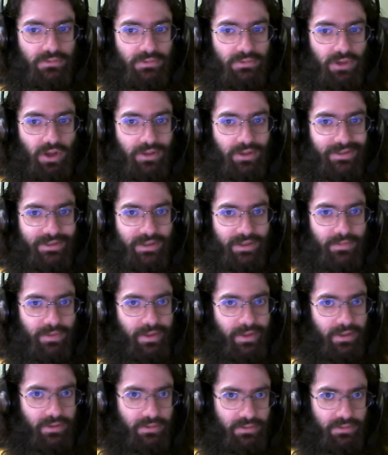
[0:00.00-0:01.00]
on
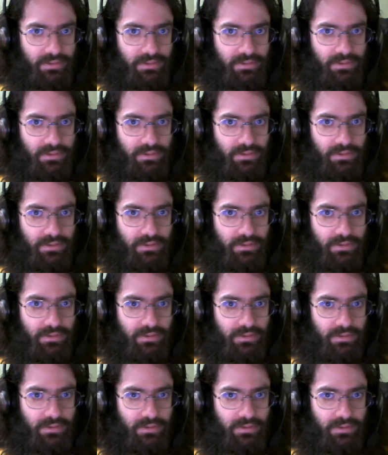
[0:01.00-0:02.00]
something
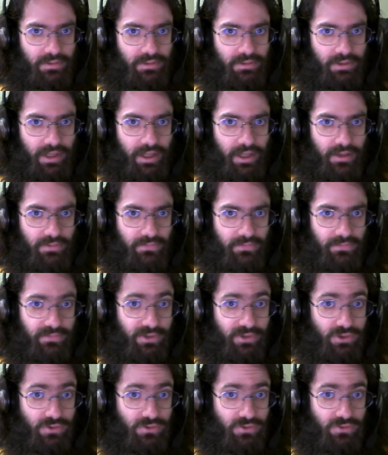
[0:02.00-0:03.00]
and
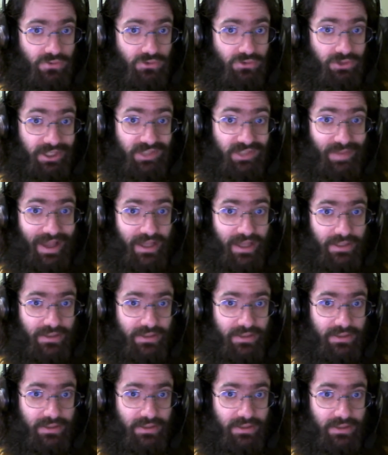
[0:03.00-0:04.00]
view
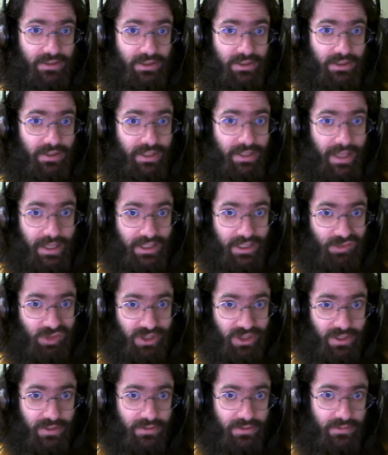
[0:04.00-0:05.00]
tracebacks in the
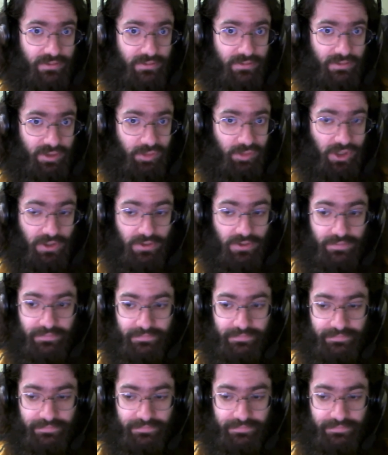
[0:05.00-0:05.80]
ADB debugger.